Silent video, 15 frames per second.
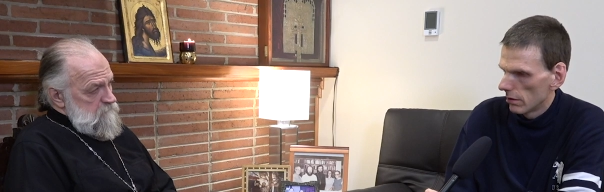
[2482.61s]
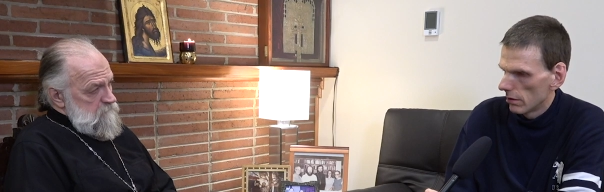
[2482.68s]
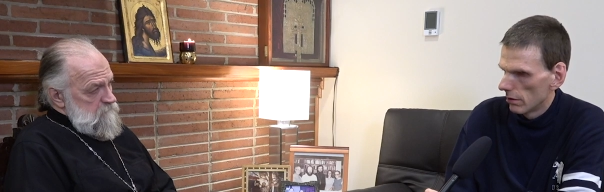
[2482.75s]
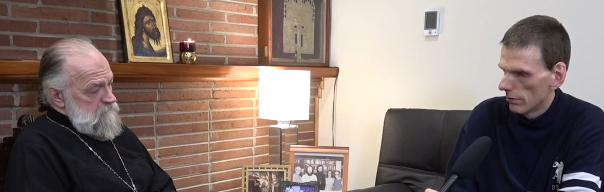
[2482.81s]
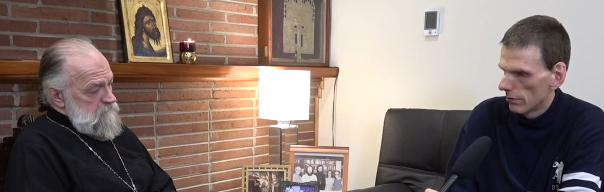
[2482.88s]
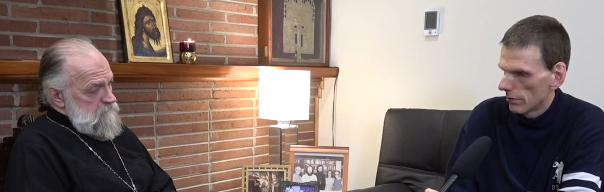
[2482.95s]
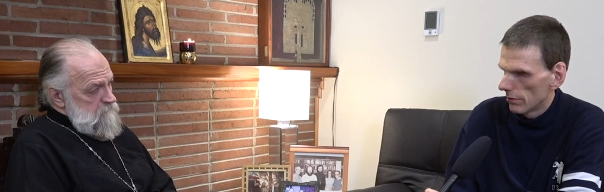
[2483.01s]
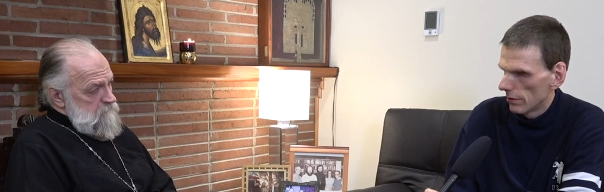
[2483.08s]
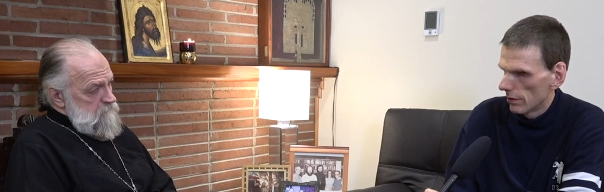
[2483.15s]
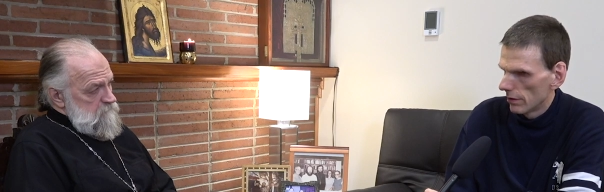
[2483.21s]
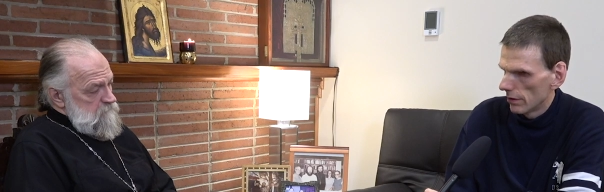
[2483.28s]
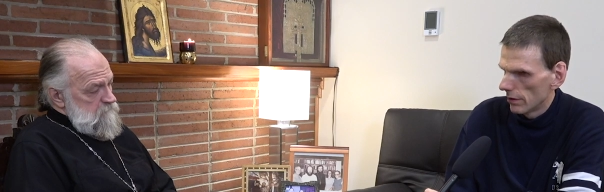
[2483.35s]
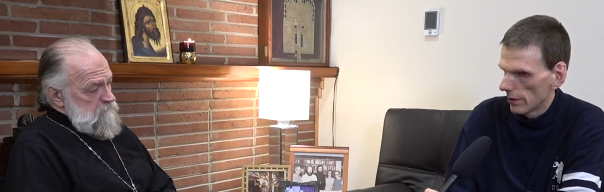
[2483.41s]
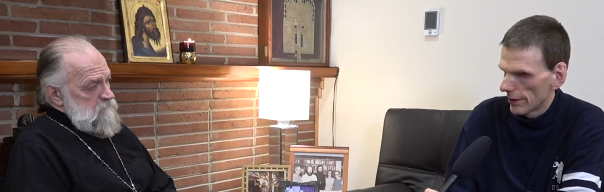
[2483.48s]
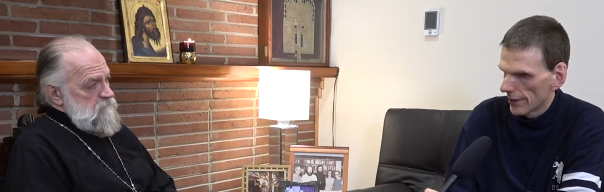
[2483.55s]
Speaker 1: of
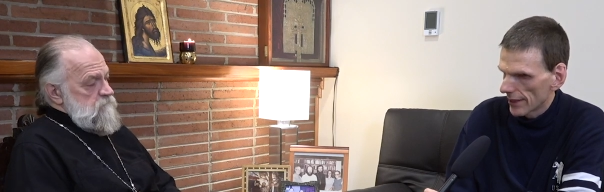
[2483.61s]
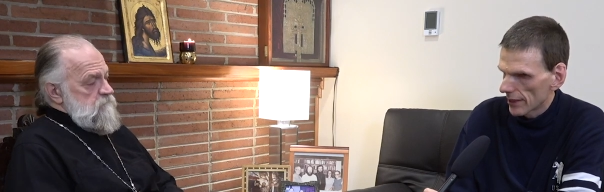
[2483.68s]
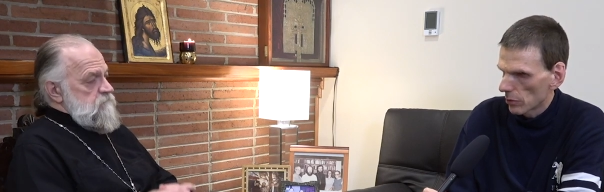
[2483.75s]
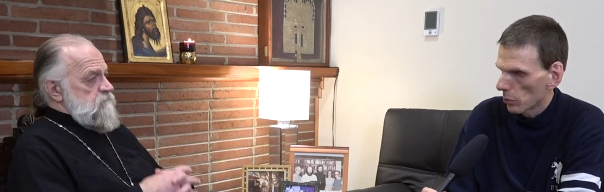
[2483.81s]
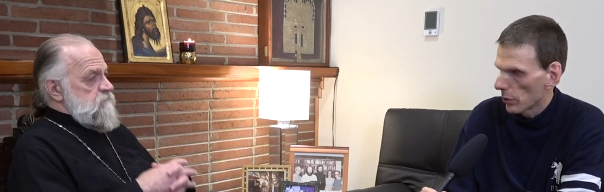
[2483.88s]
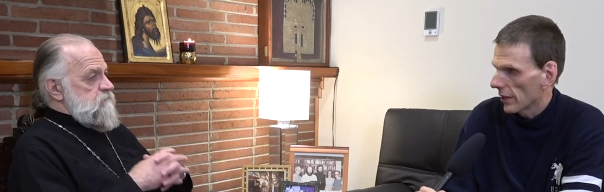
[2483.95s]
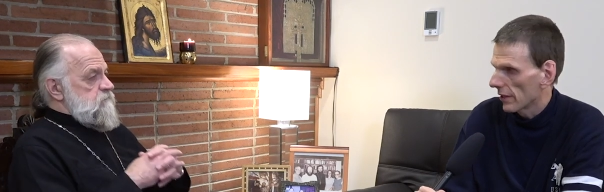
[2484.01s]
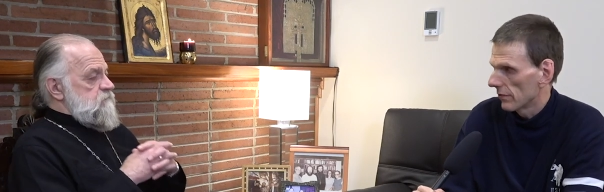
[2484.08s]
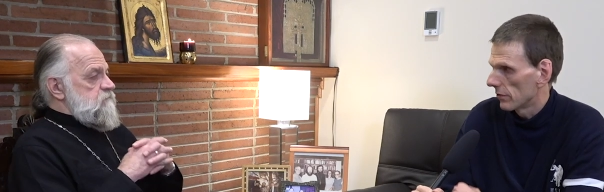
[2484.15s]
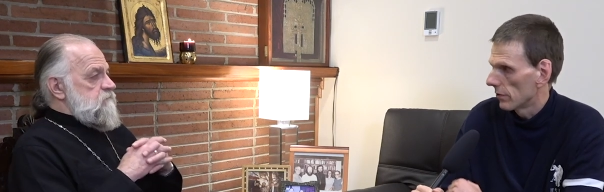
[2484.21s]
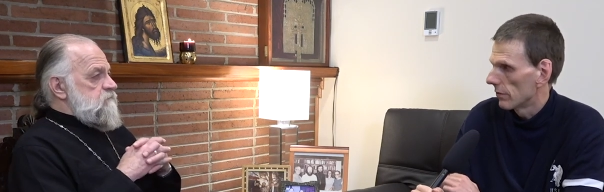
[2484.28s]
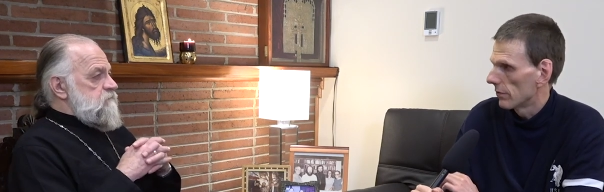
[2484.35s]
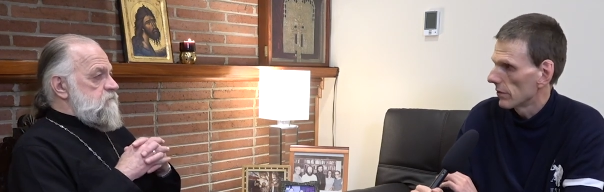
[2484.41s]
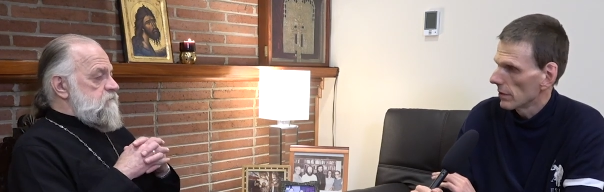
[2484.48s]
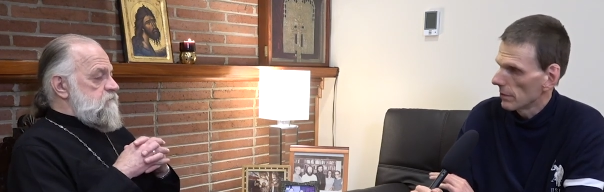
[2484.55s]
that wave
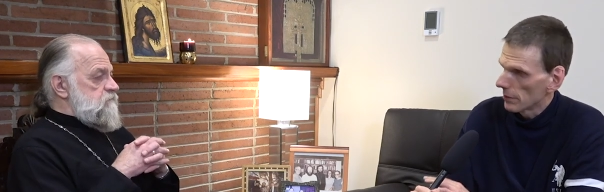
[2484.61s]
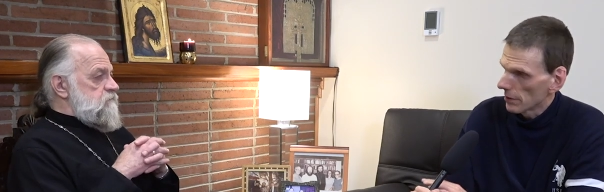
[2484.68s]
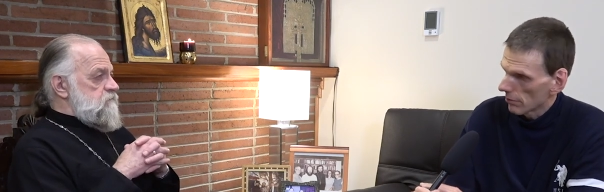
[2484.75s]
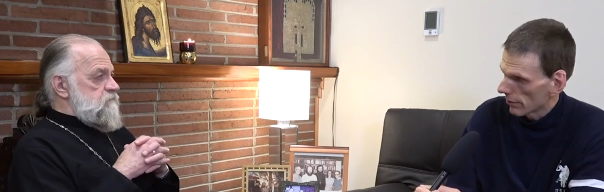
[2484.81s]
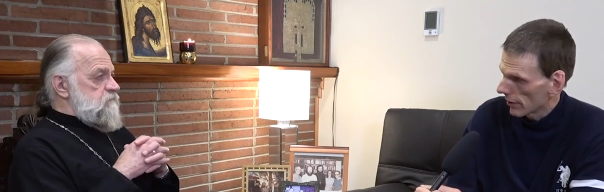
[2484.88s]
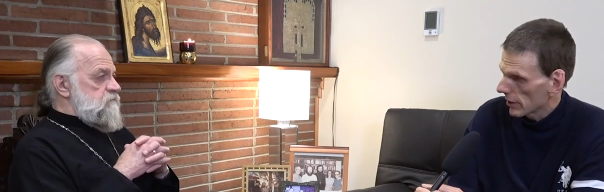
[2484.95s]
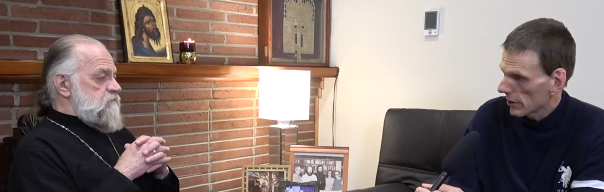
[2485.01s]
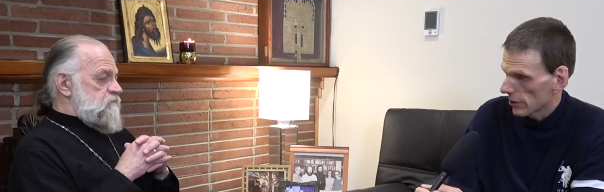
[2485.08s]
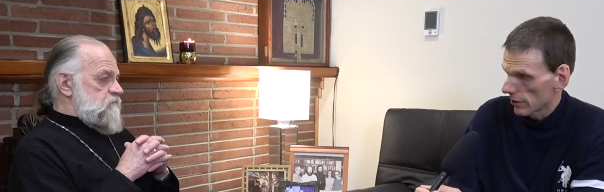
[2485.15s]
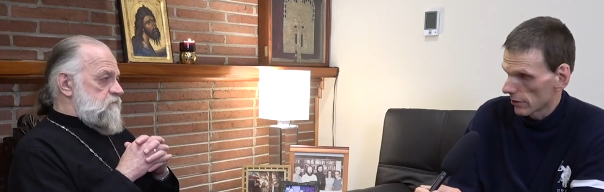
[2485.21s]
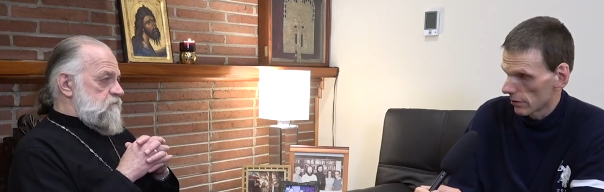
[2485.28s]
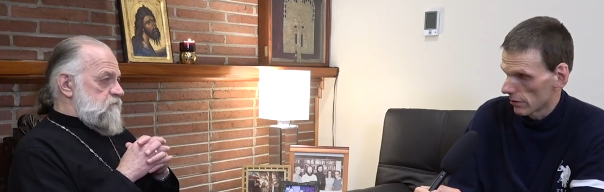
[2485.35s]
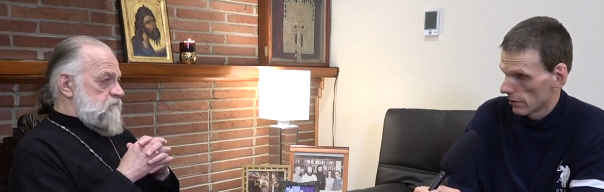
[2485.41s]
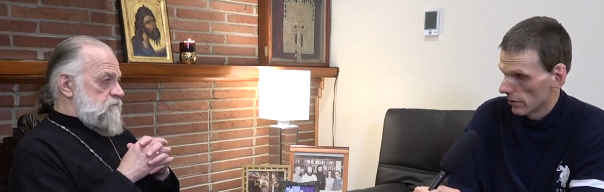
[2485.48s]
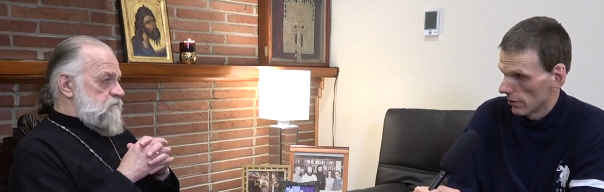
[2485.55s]
of
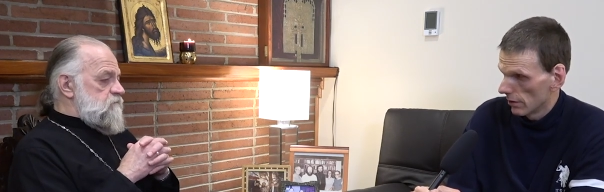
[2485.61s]
immigration